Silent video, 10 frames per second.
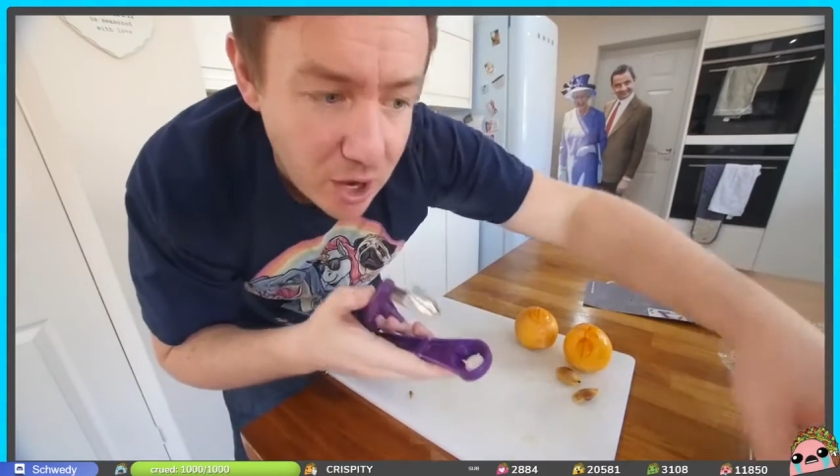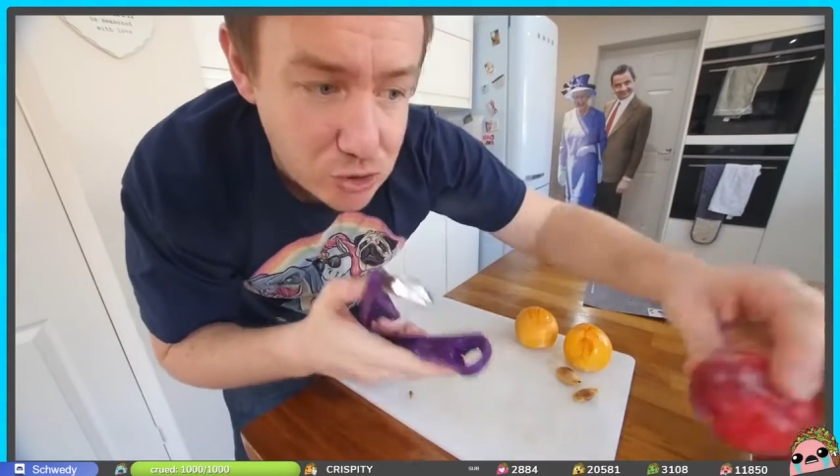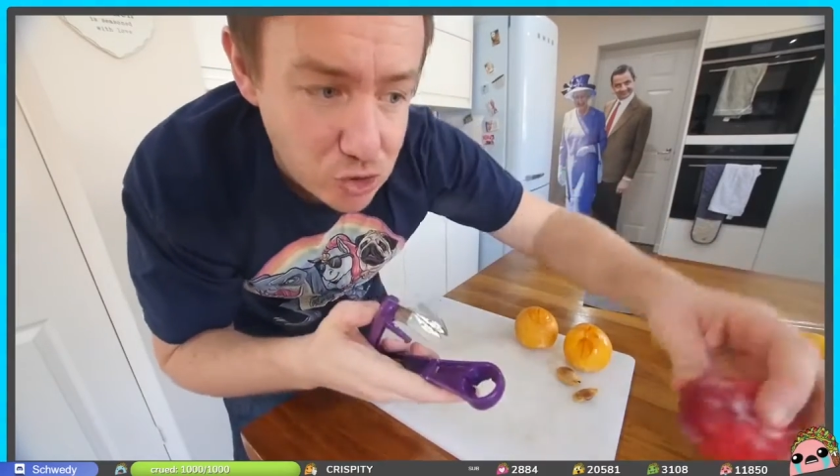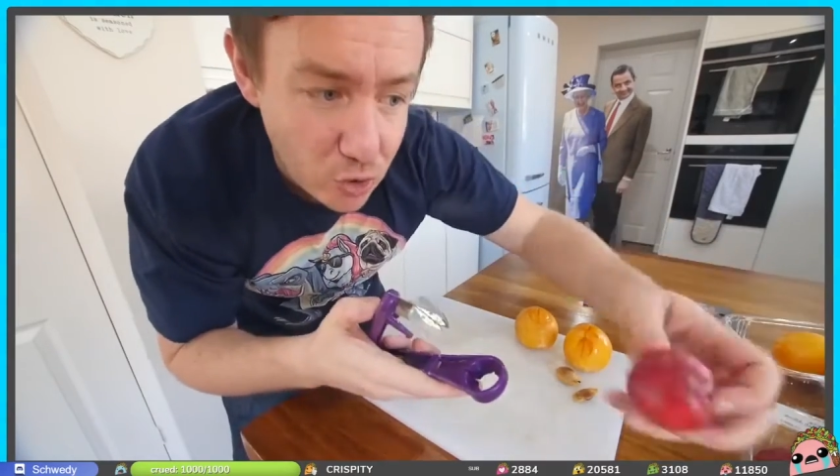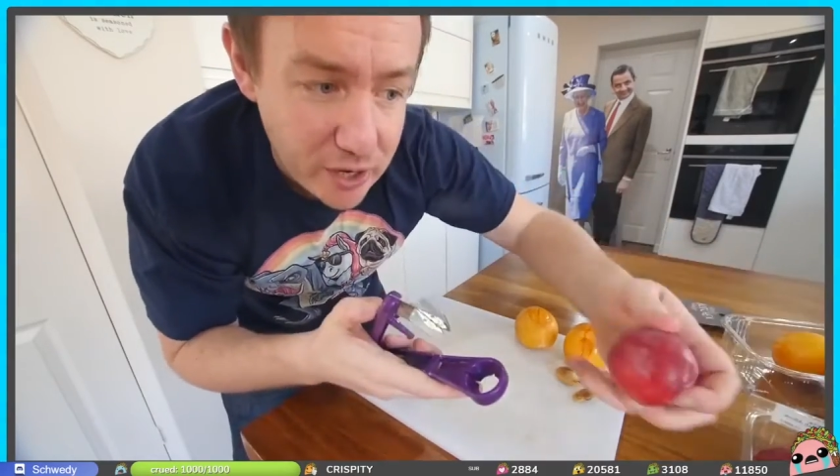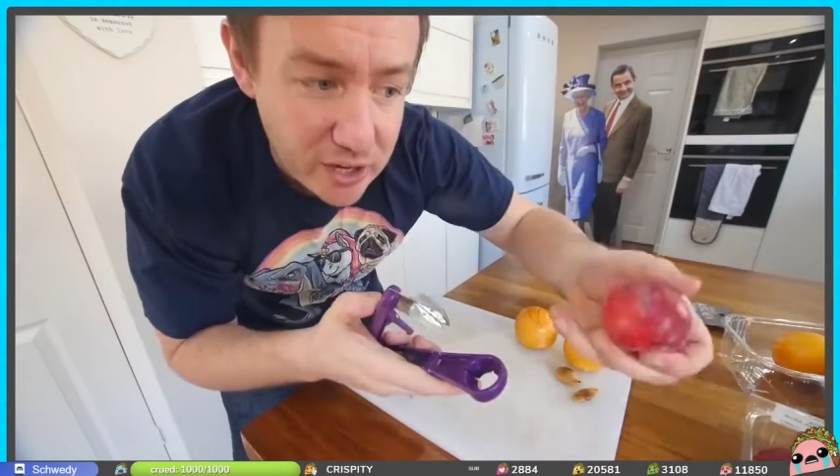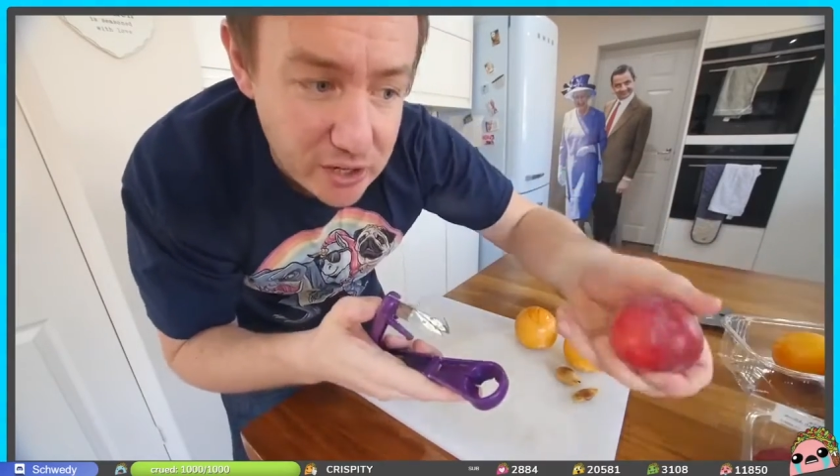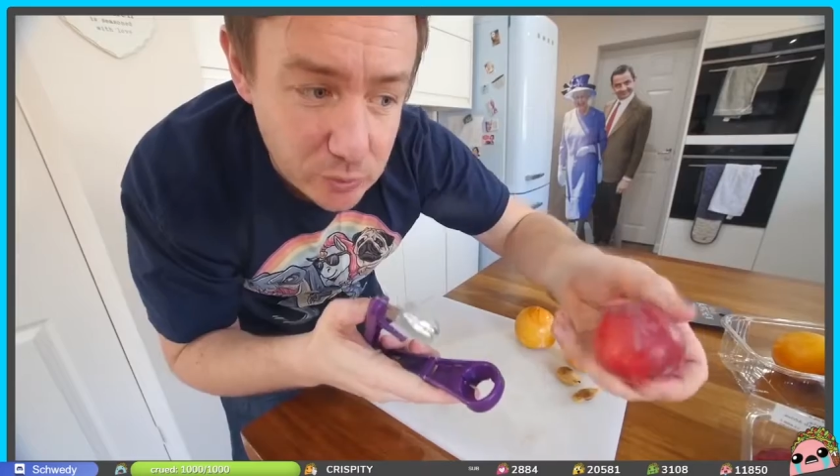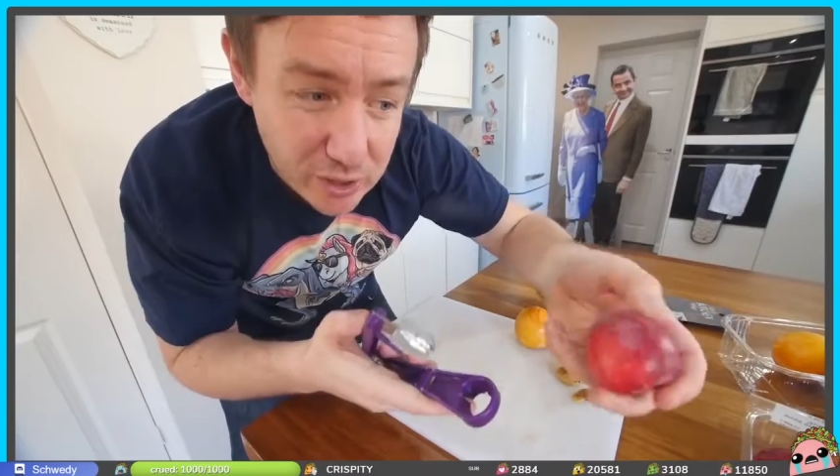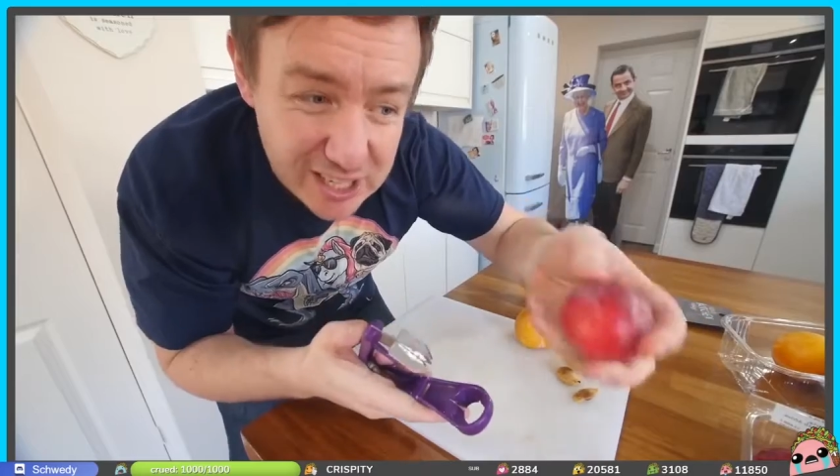I'll try
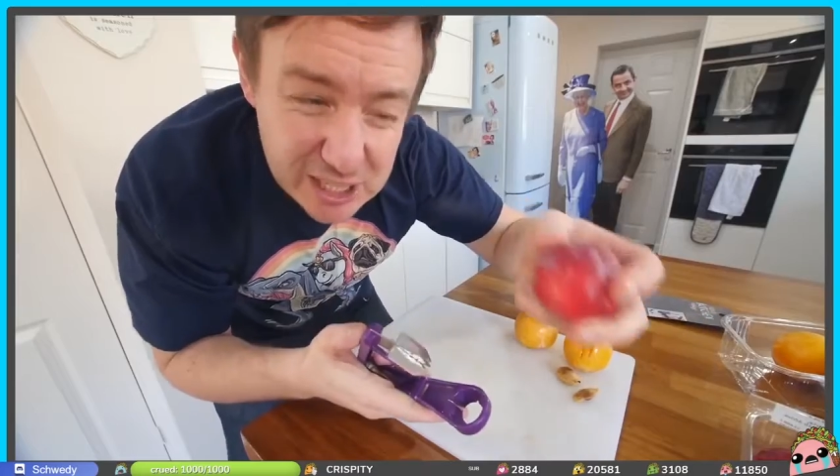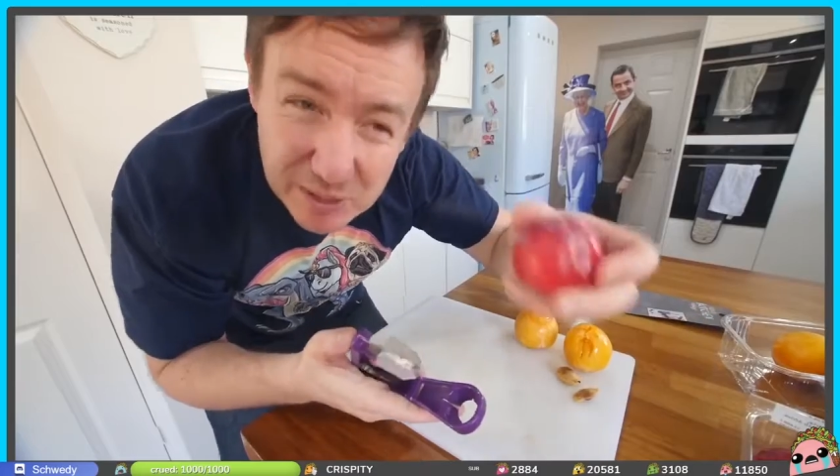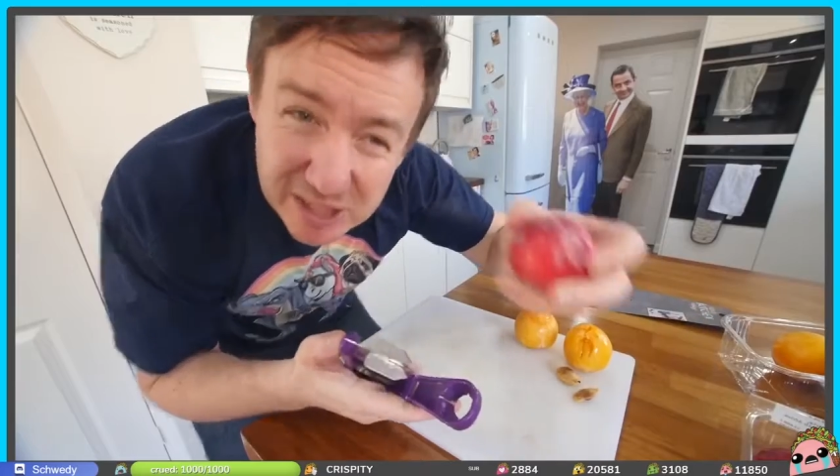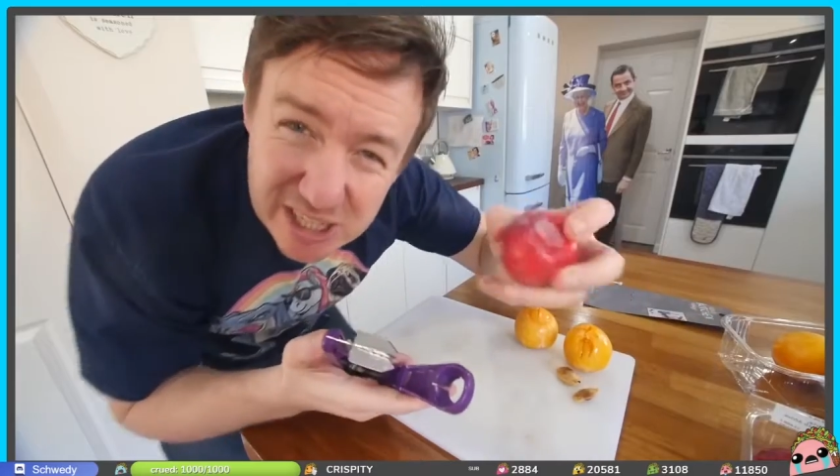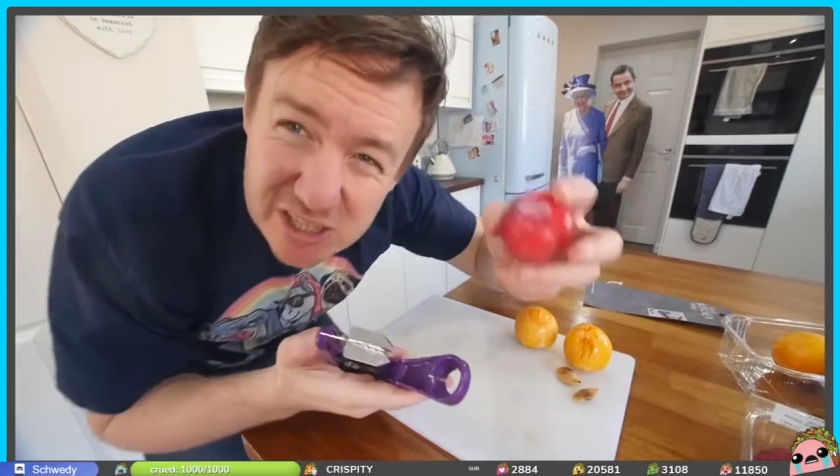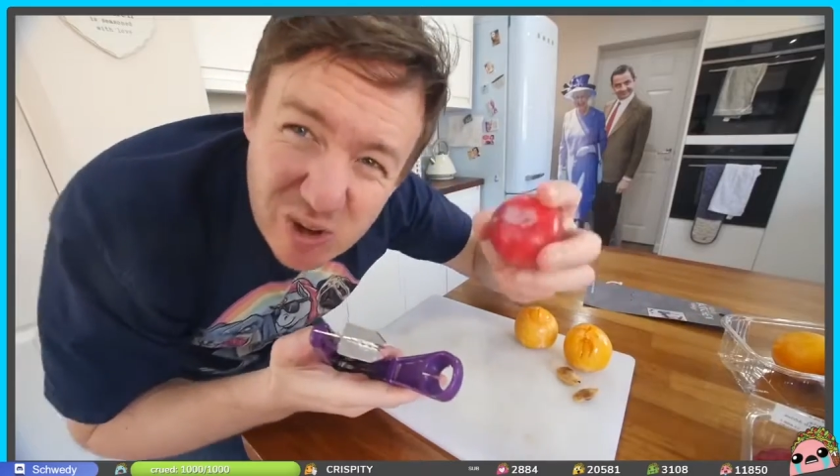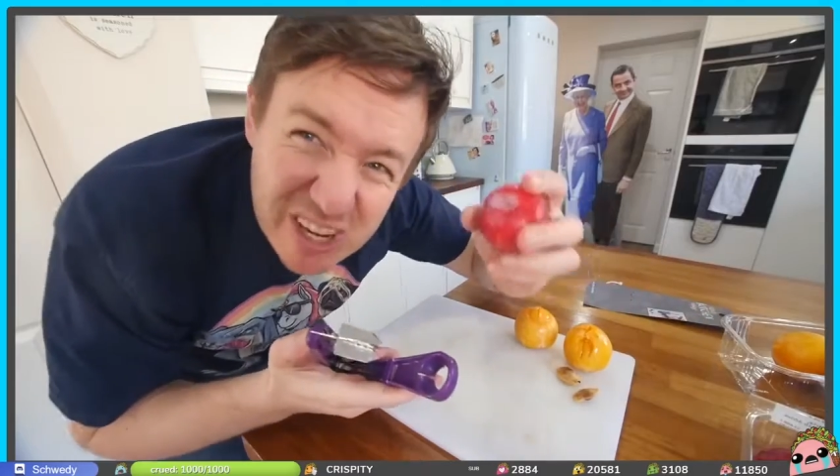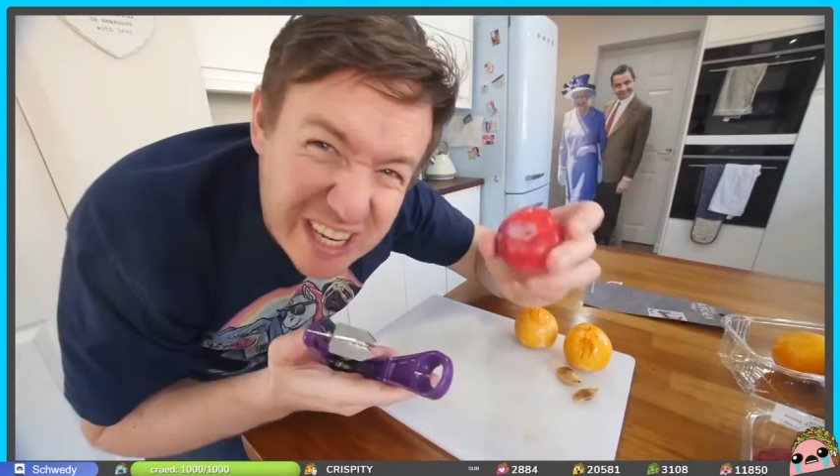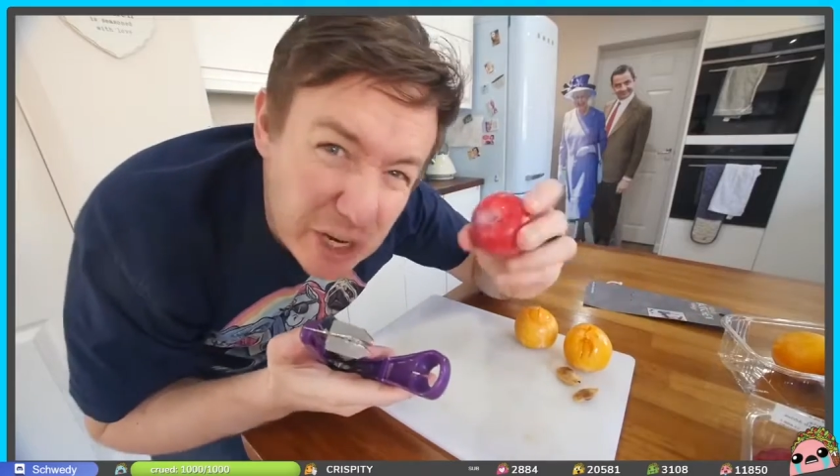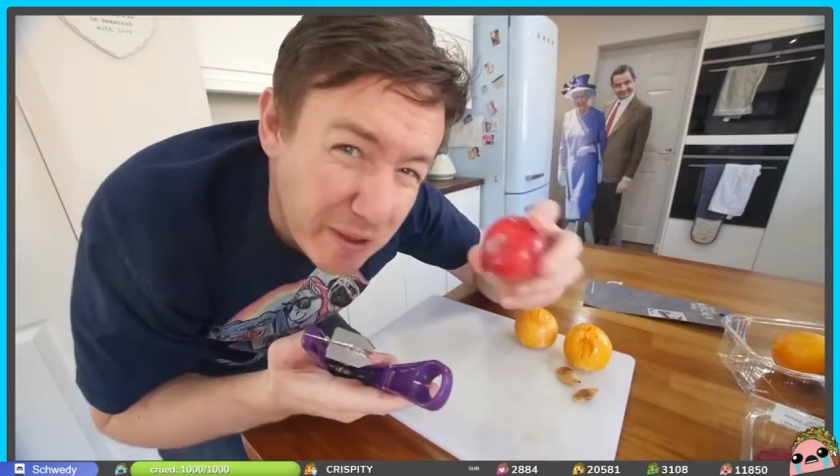another one of these, but these are a
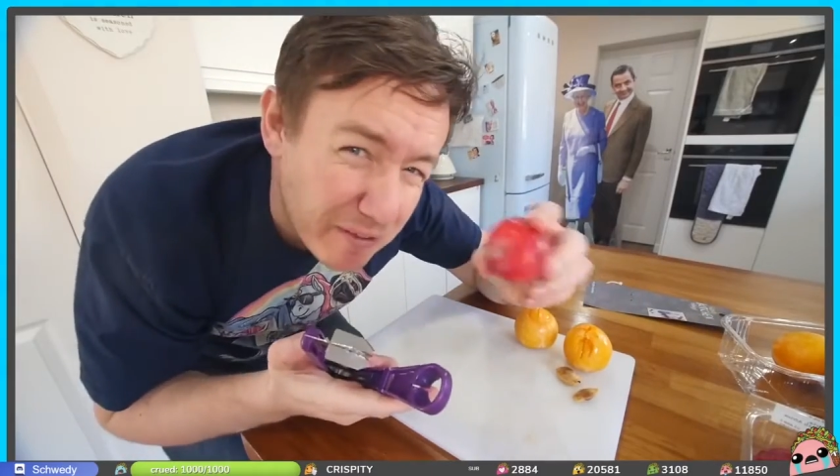little